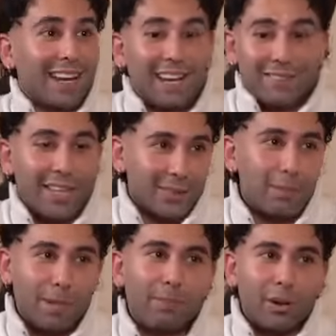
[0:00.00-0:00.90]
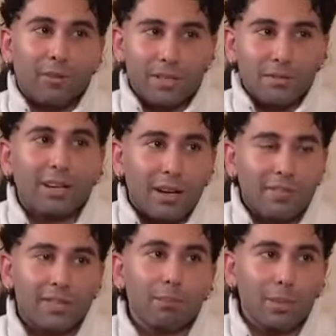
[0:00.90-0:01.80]
And I'll vet the people. Obviously, we can't
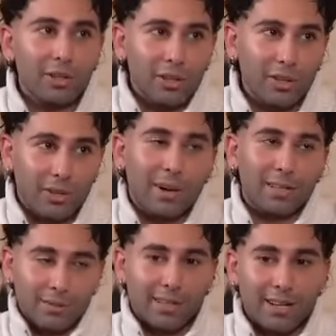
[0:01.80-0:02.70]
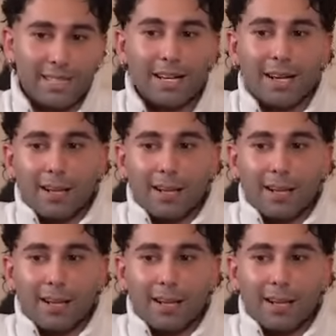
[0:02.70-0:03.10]
have some murderer on a bus yeah. with us.